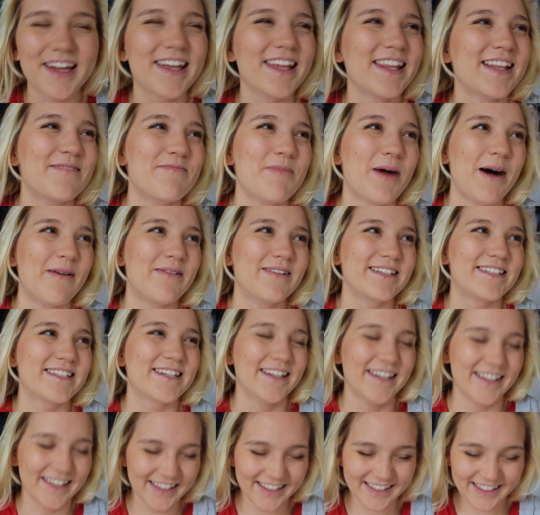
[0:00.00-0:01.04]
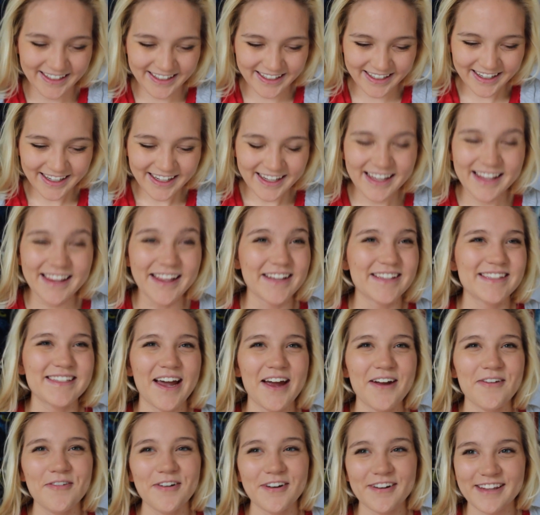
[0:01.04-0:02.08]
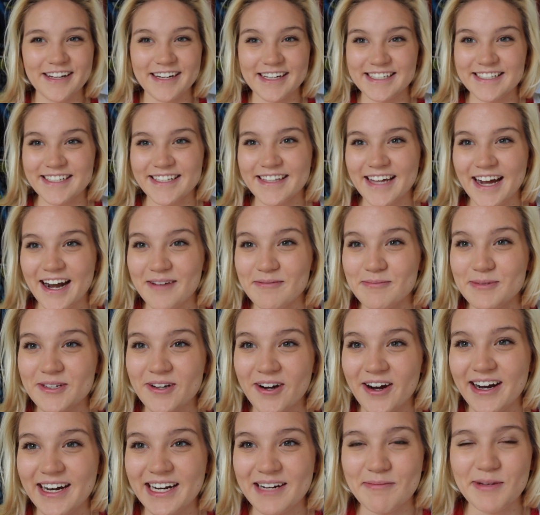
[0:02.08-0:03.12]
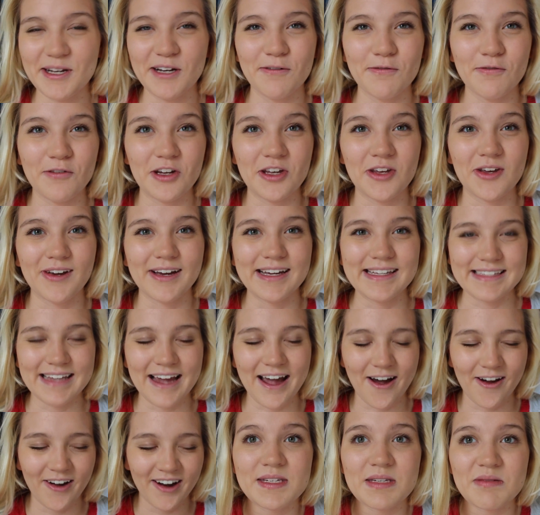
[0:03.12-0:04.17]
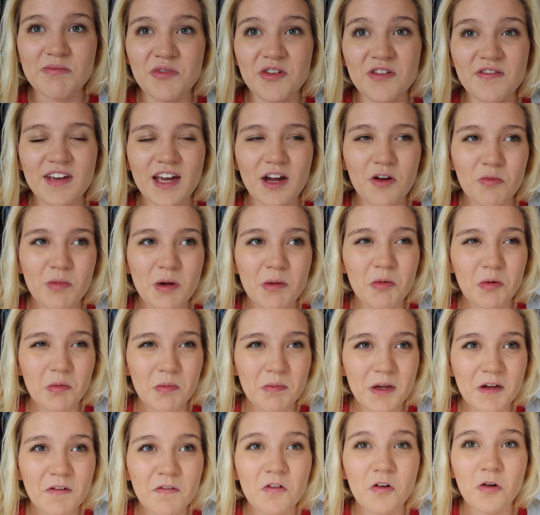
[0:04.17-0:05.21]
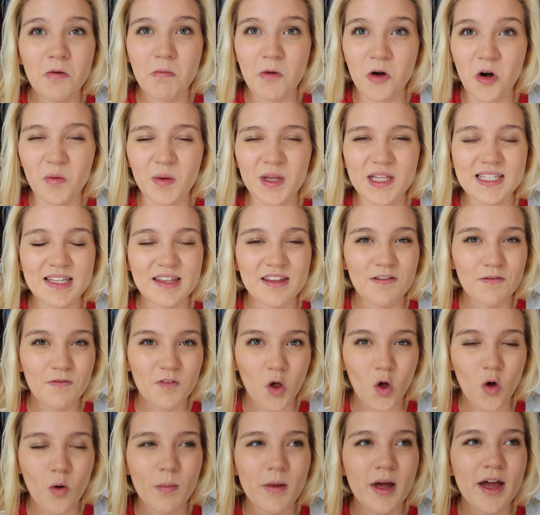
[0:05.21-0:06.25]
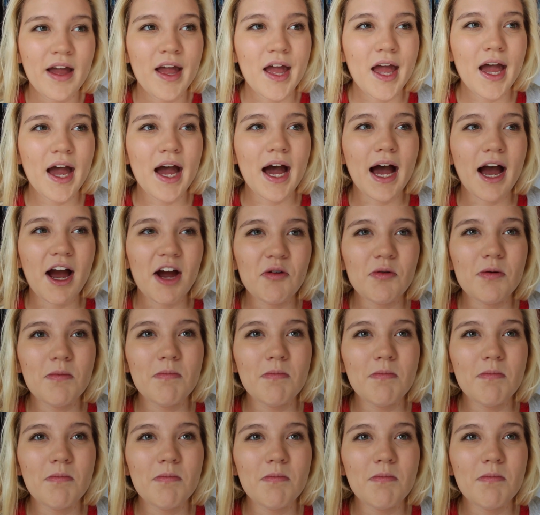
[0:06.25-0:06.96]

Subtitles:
and Babadook. That's kind of weird that I did that. I'm sorry, I didn't mean to freak you guys out. This movie, I remember pivotal moments in the film. I